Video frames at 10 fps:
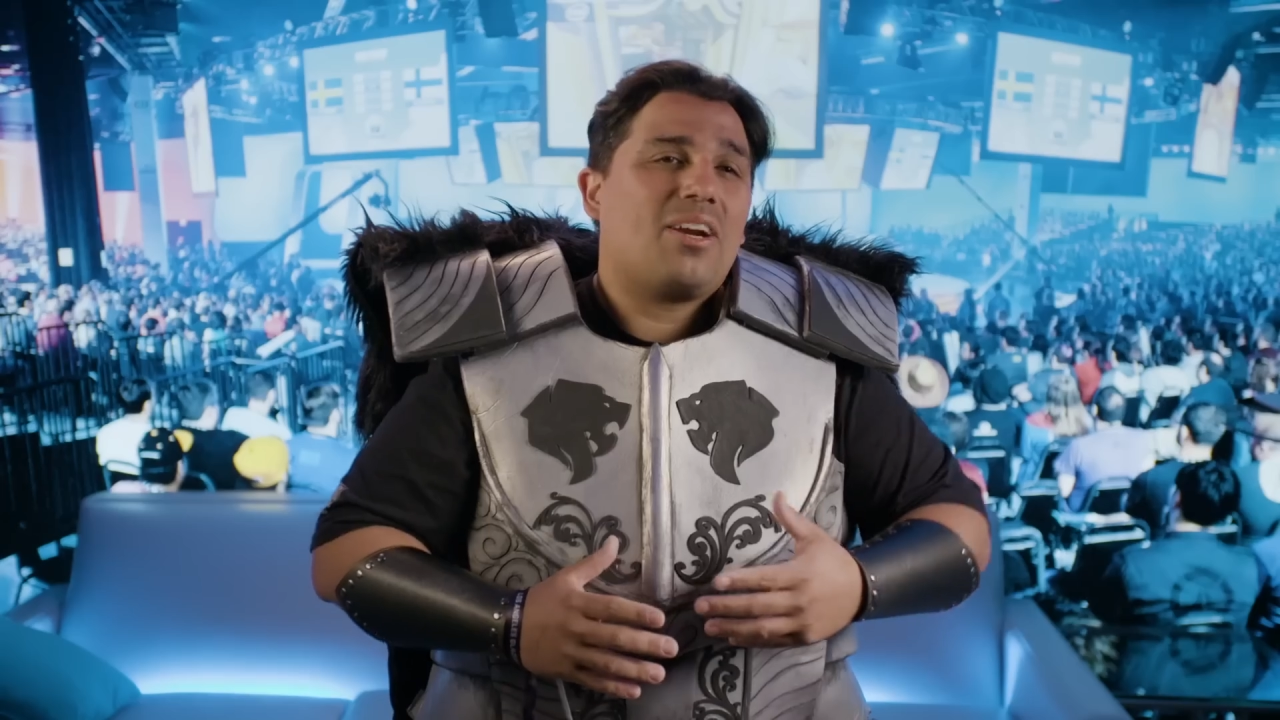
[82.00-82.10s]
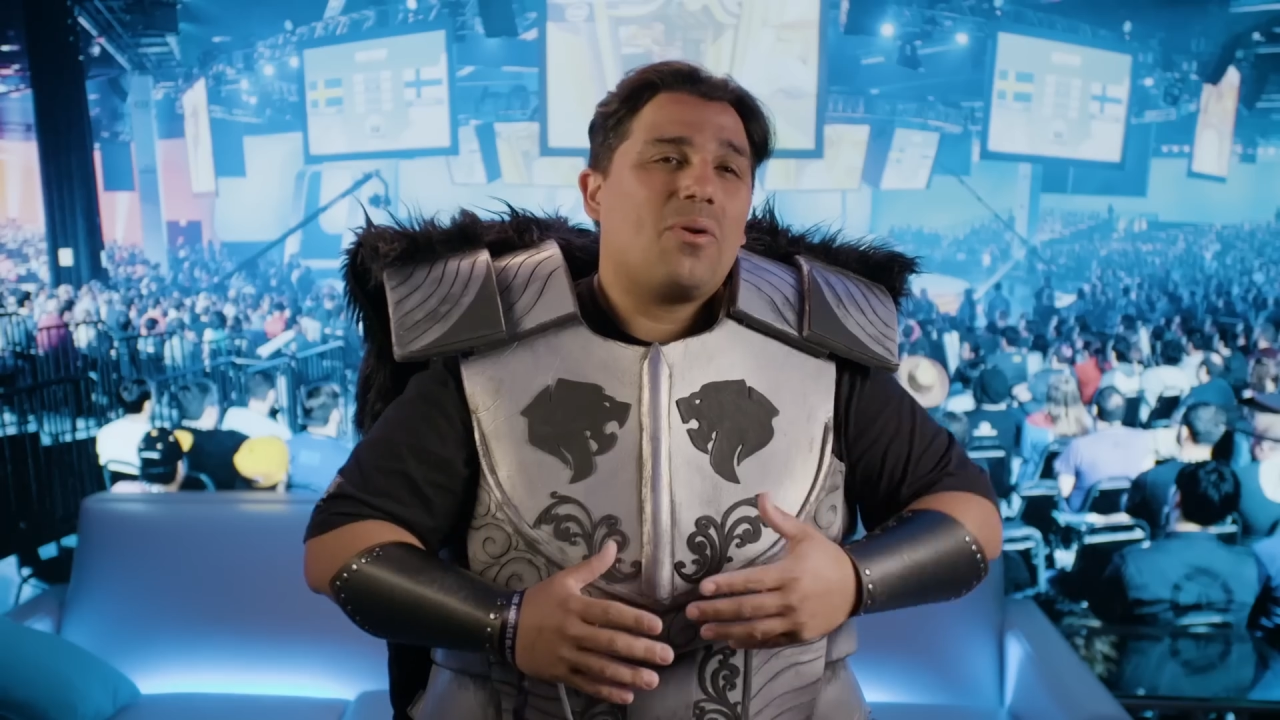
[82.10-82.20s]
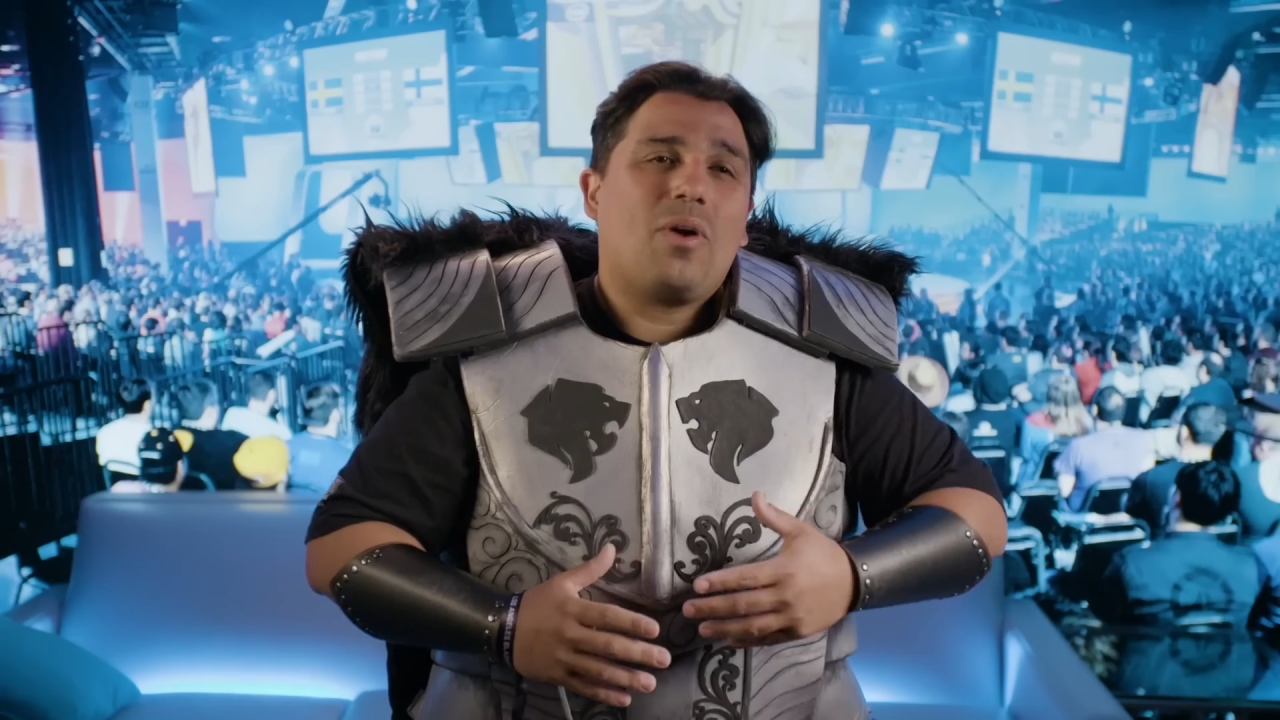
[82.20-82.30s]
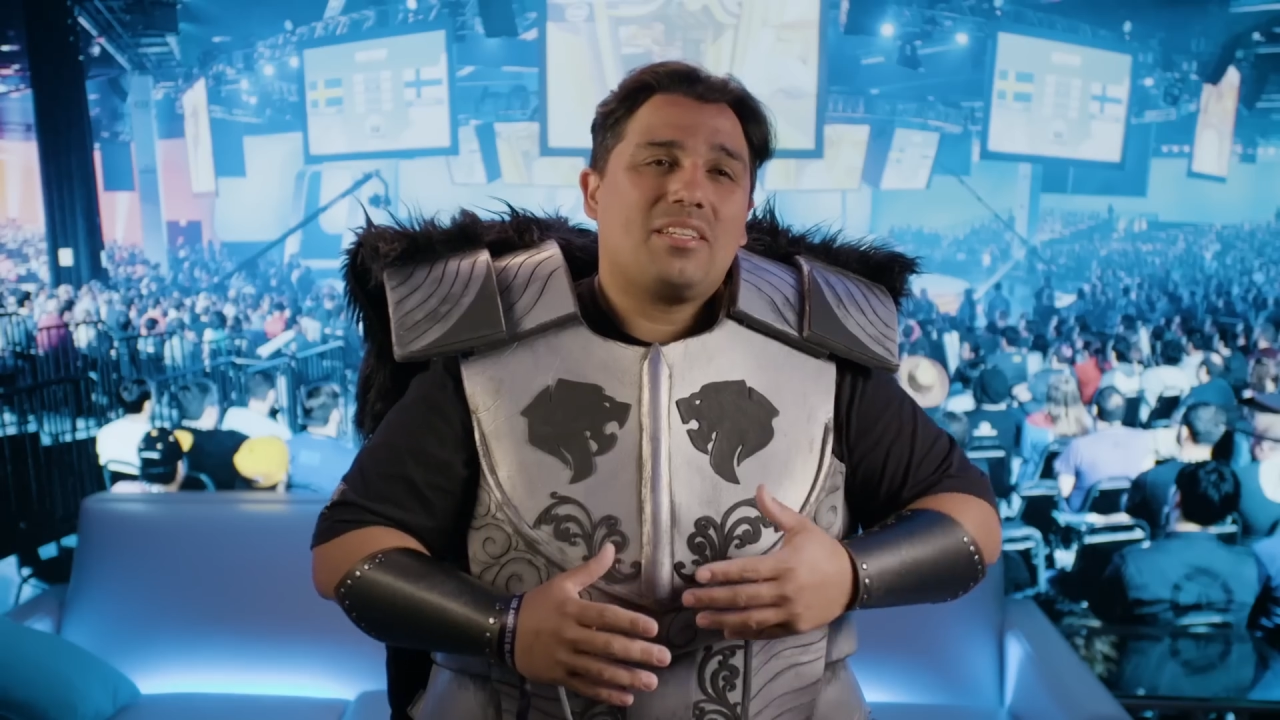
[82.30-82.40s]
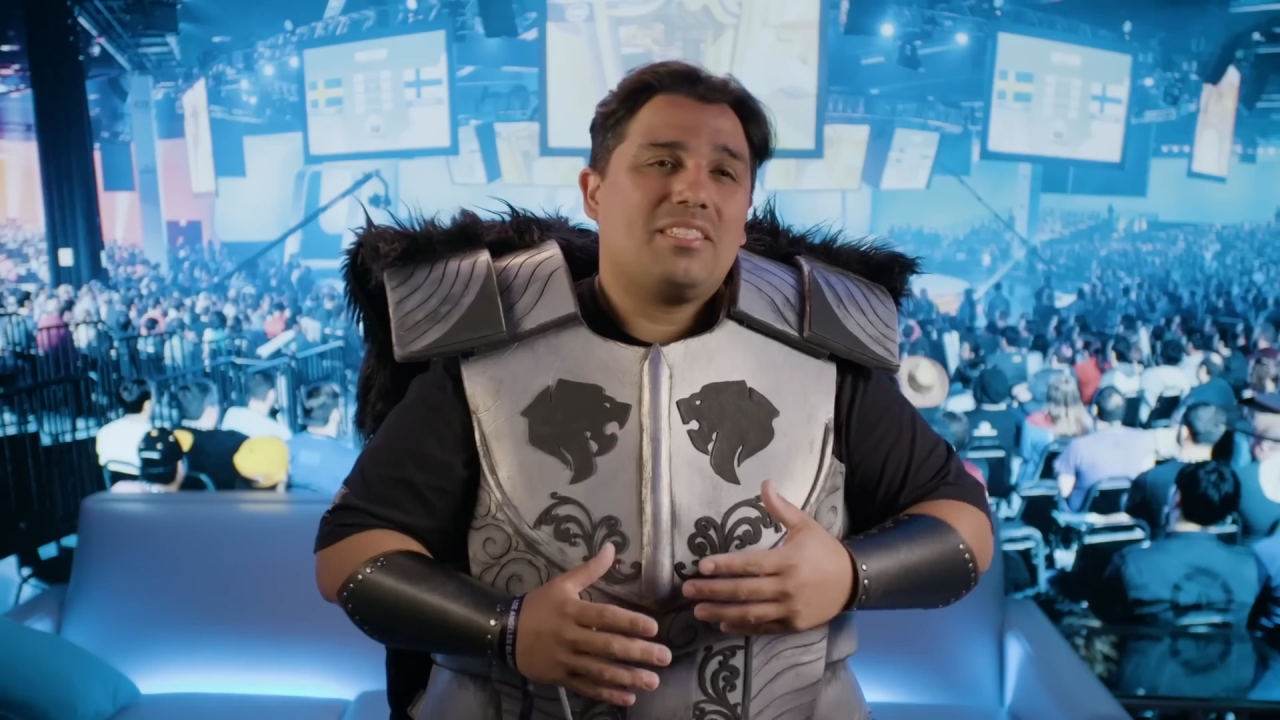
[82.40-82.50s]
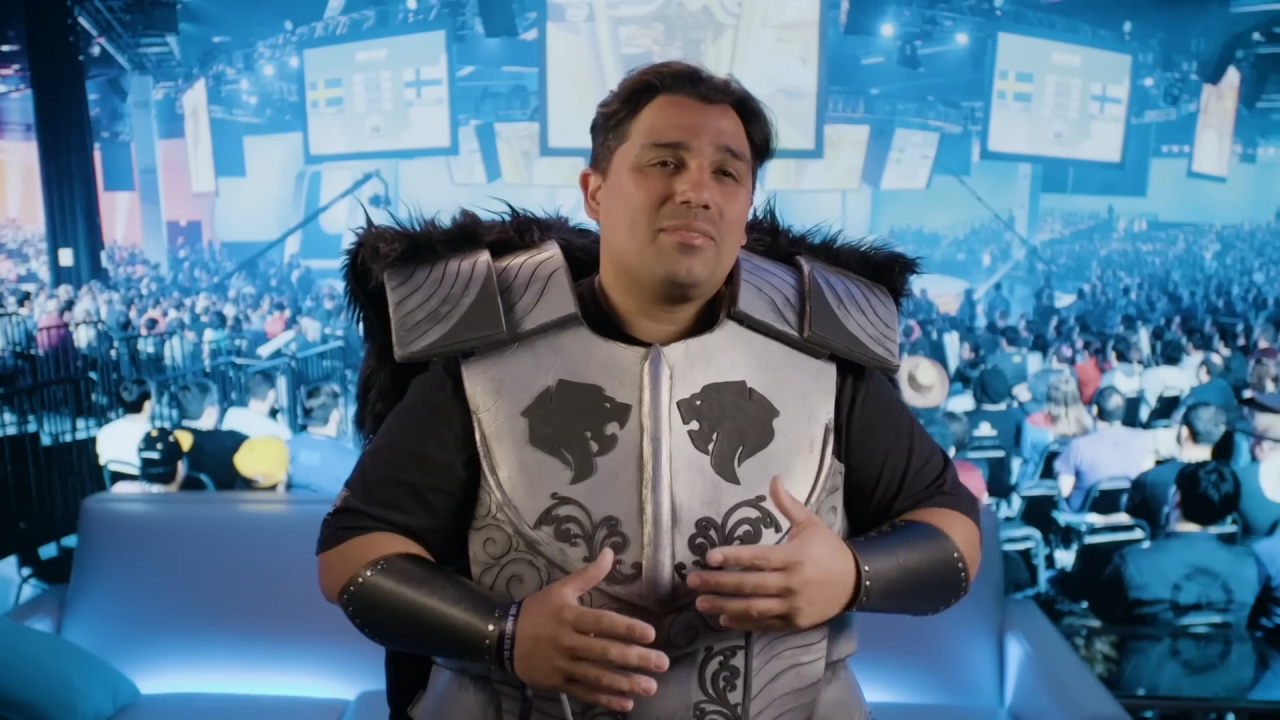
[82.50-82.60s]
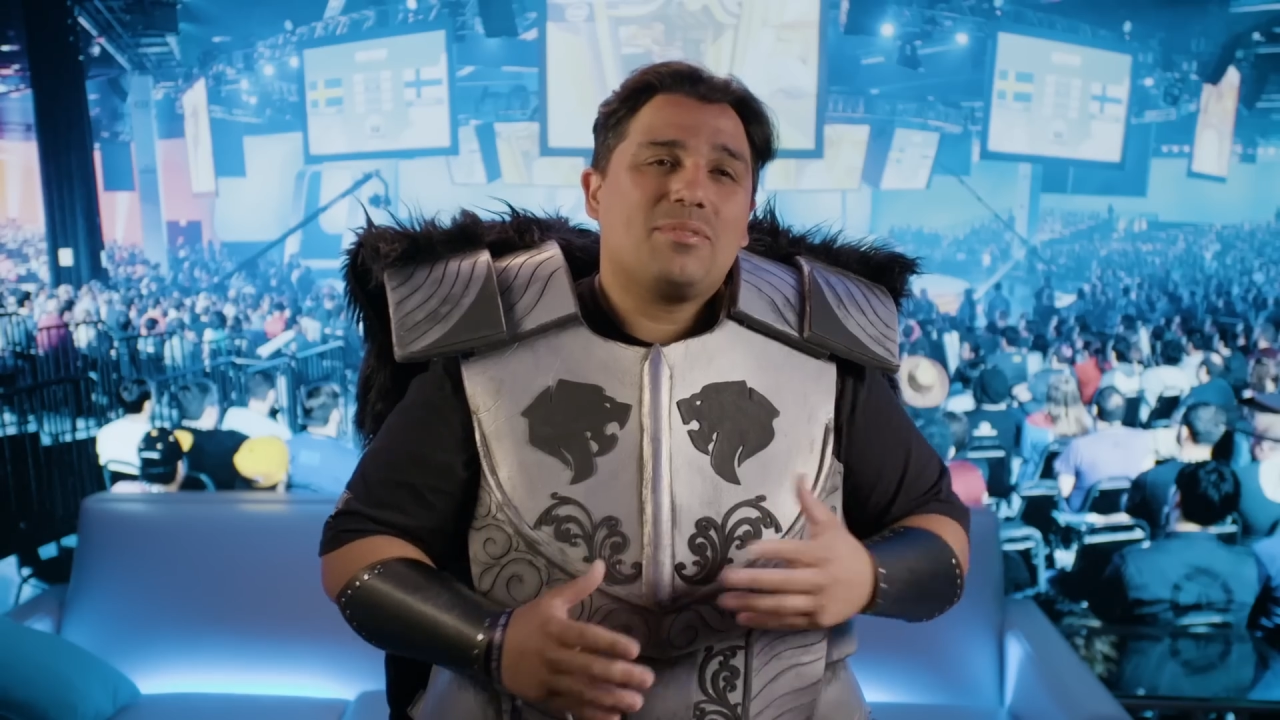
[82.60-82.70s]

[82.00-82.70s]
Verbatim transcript: started watching some